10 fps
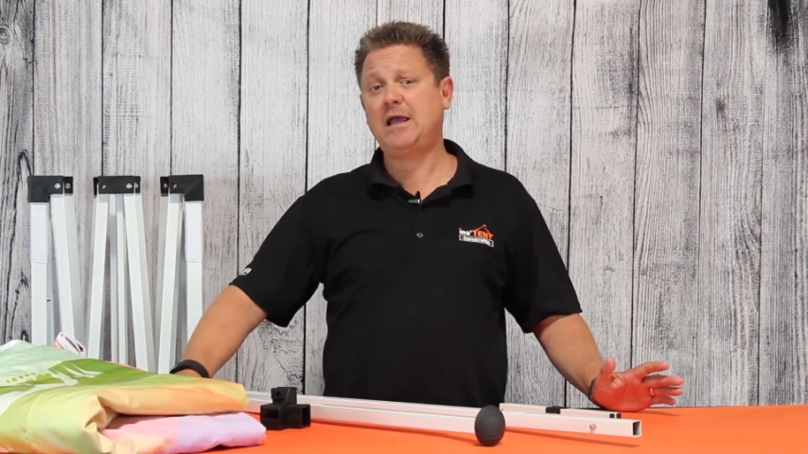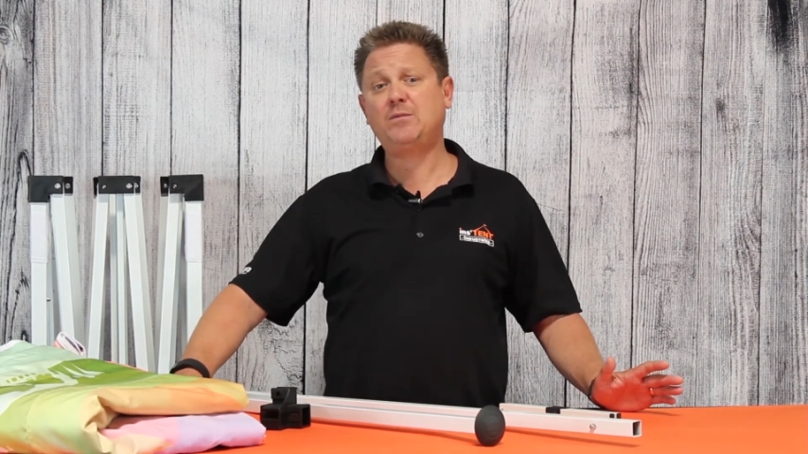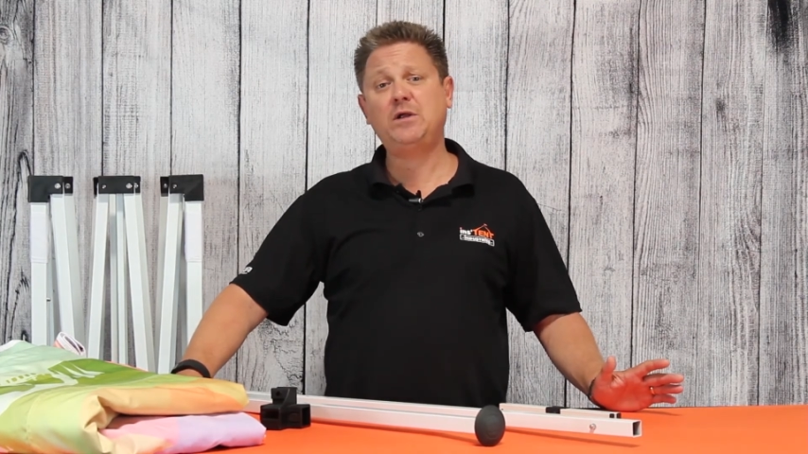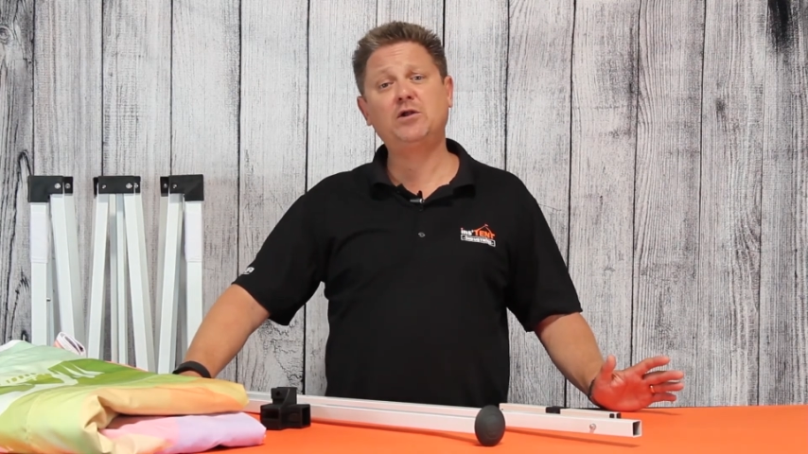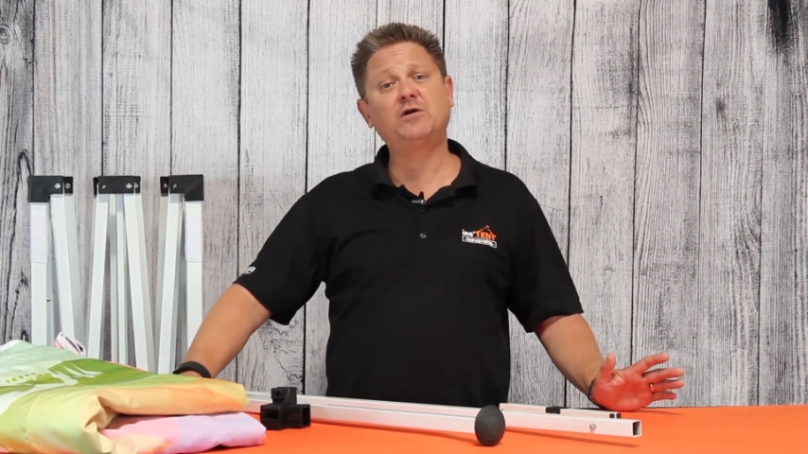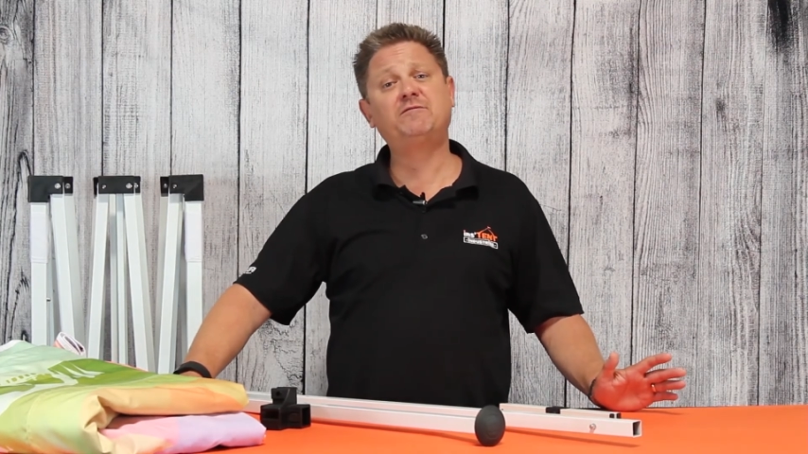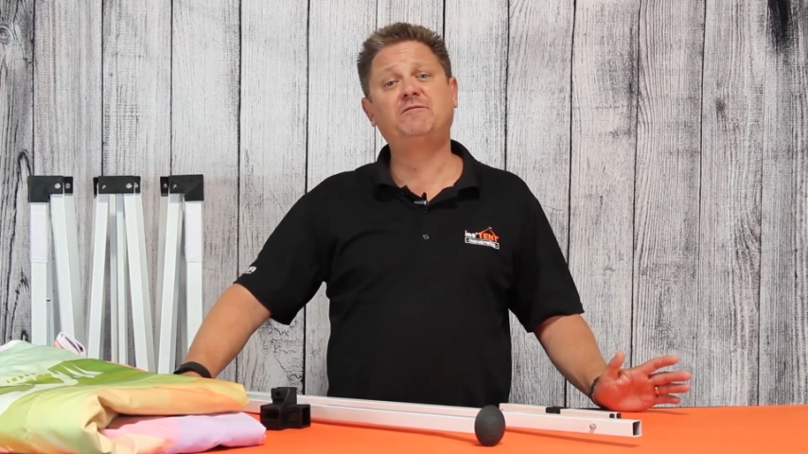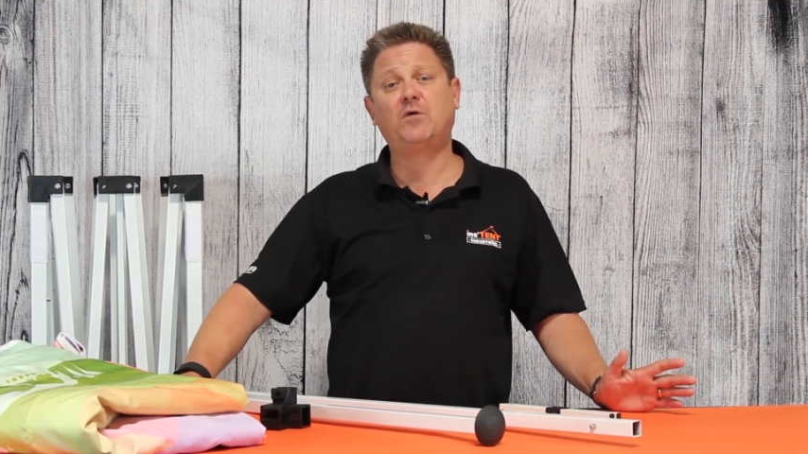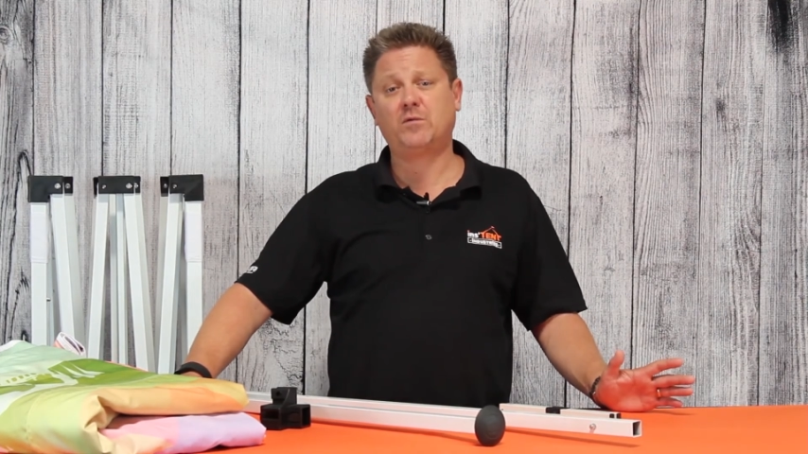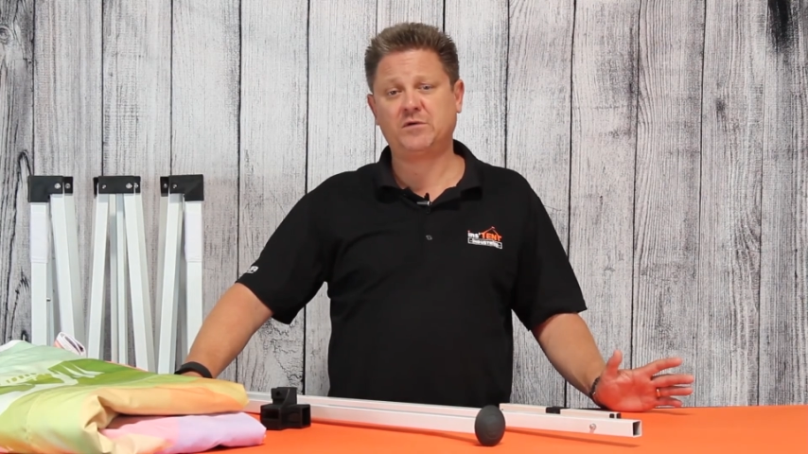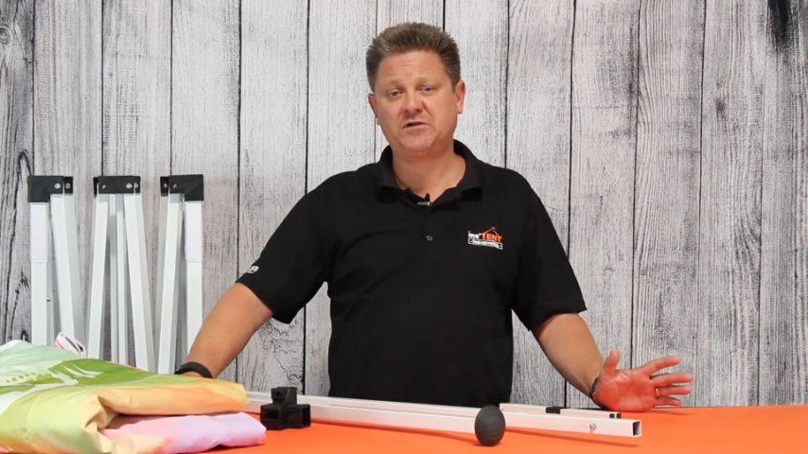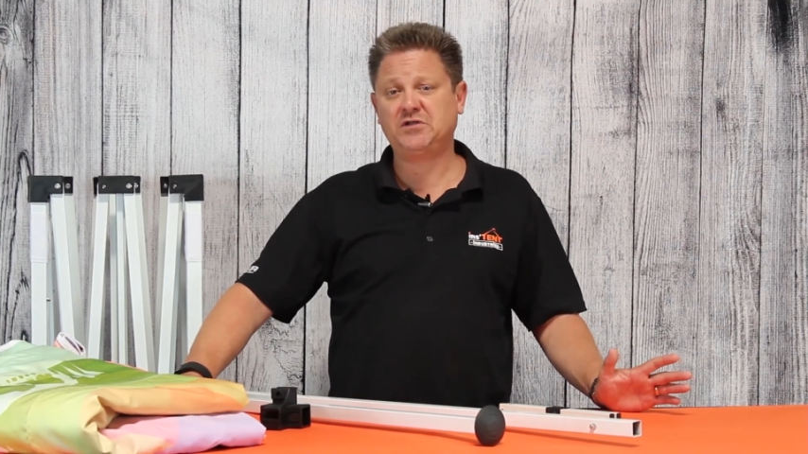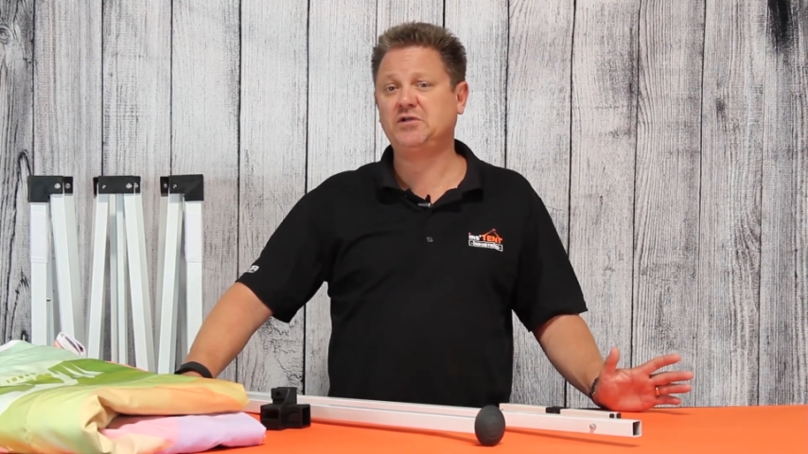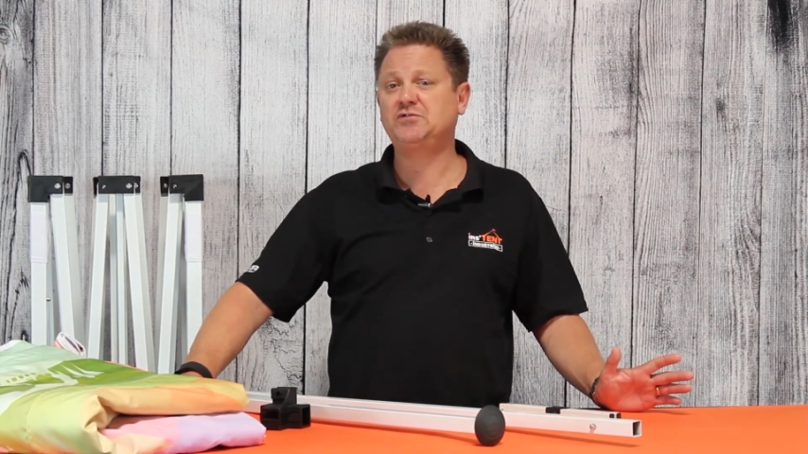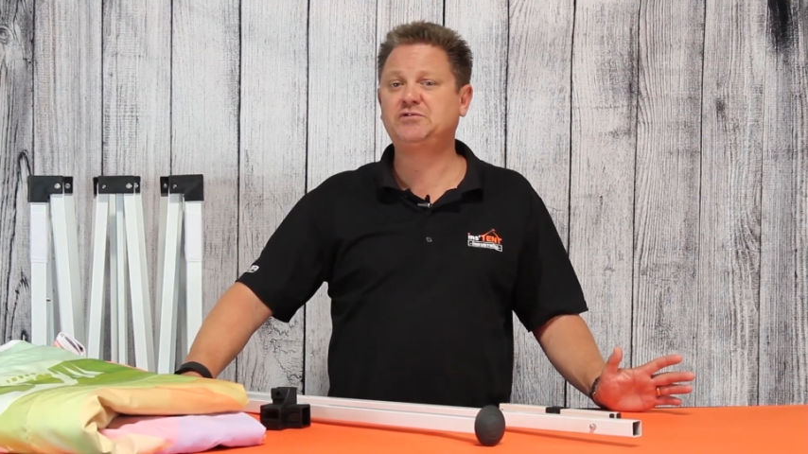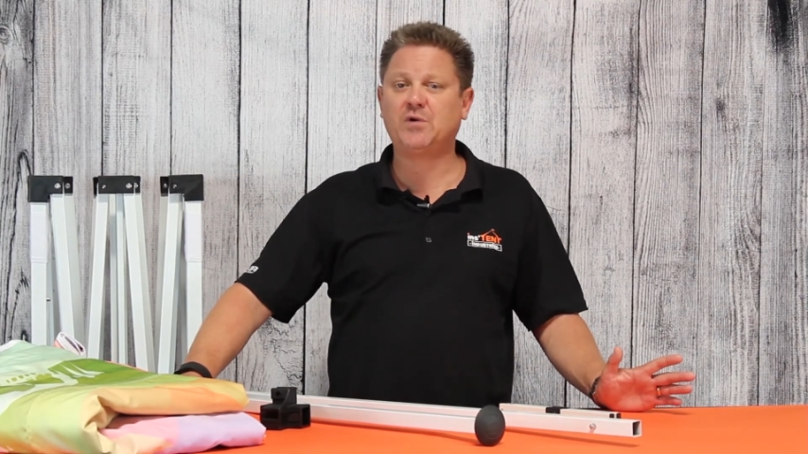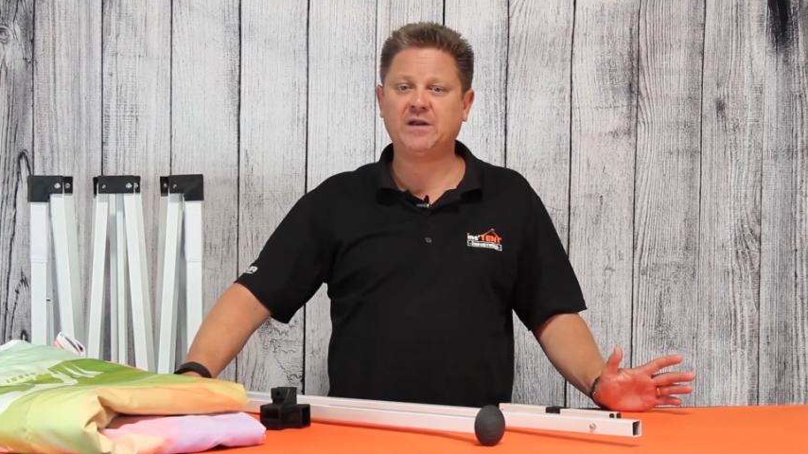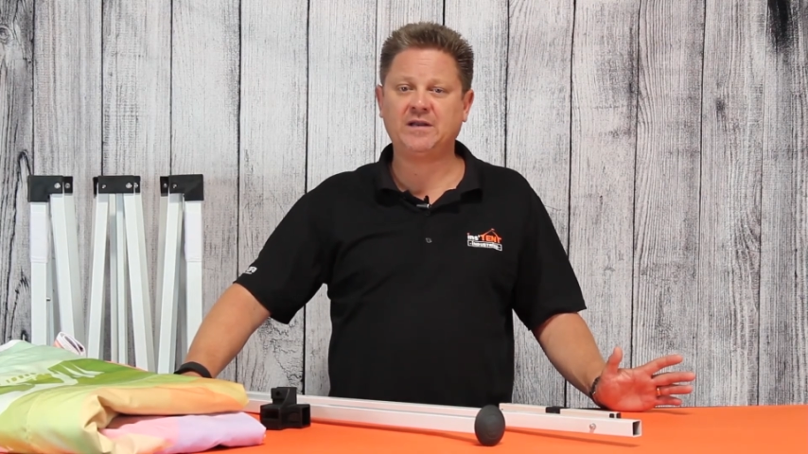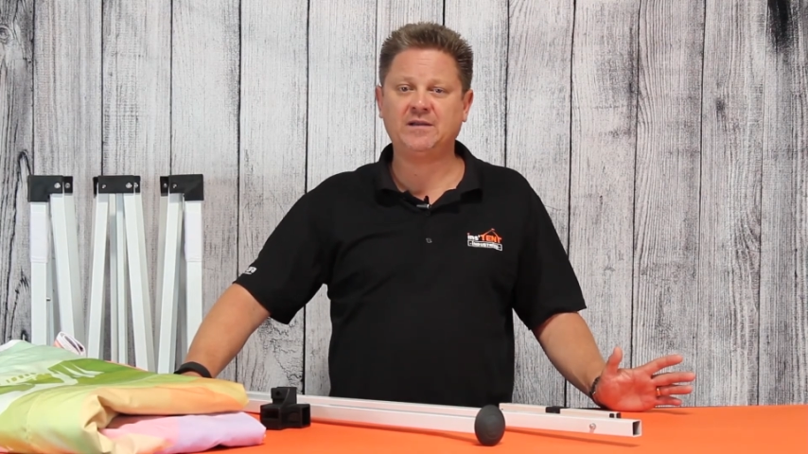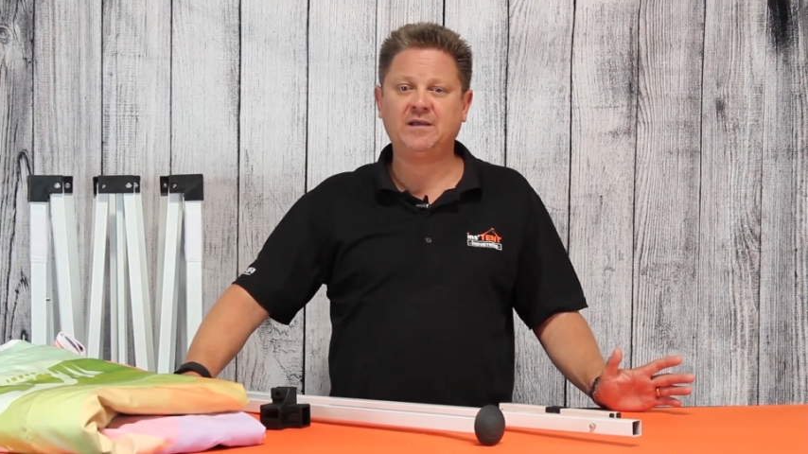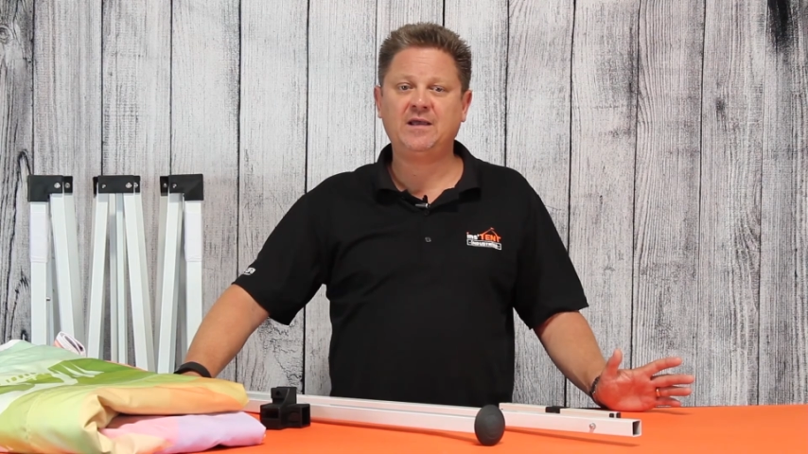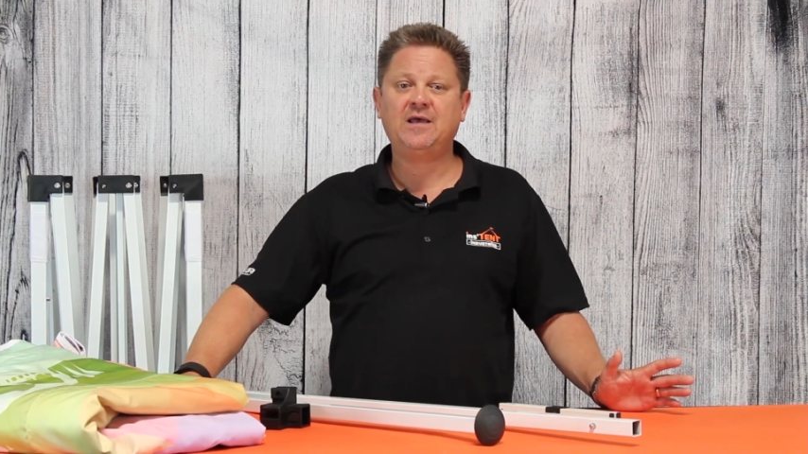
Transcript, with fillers: and we look forward to you joining